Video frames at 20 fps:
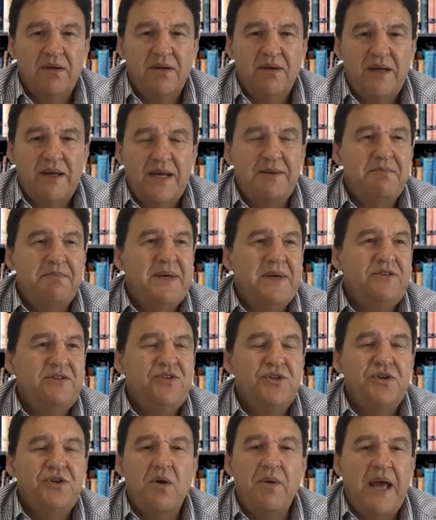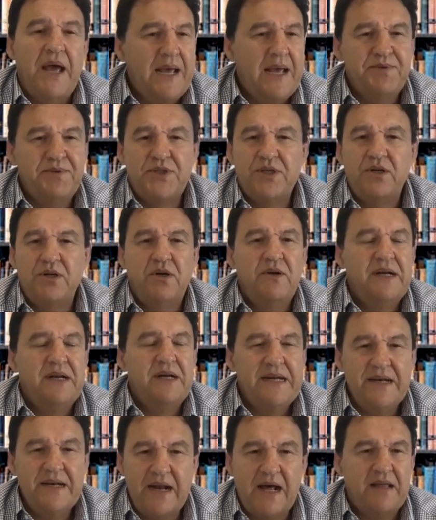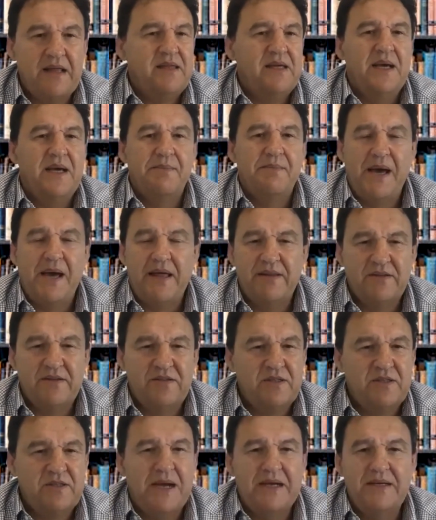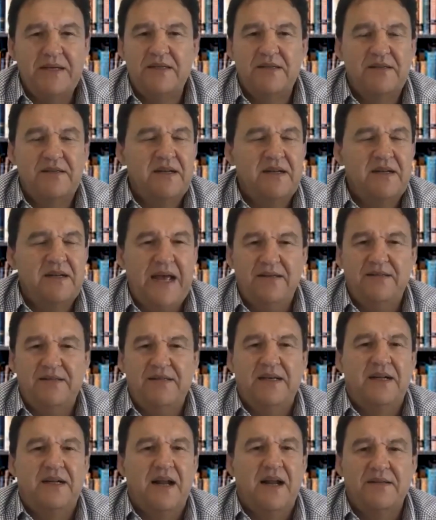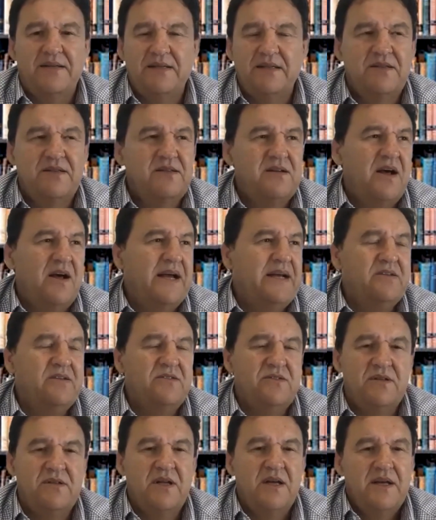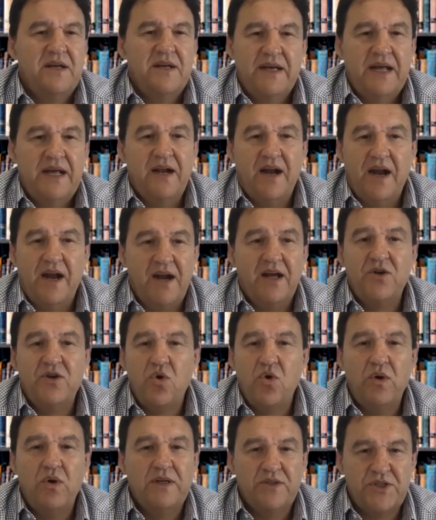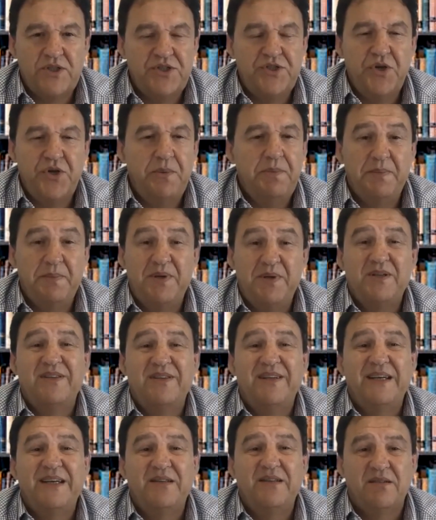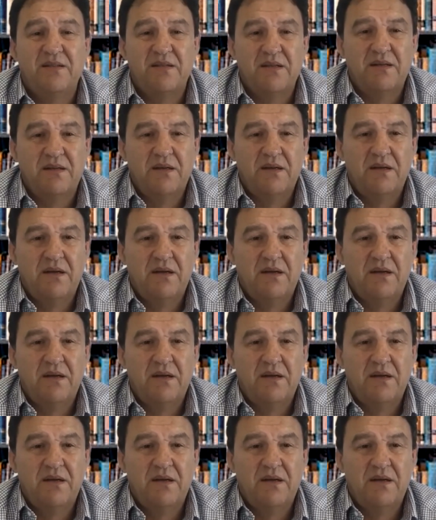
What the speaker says: It means you know absolutely nothing about the space as an asset class. It's like, and I call it stupid because it is.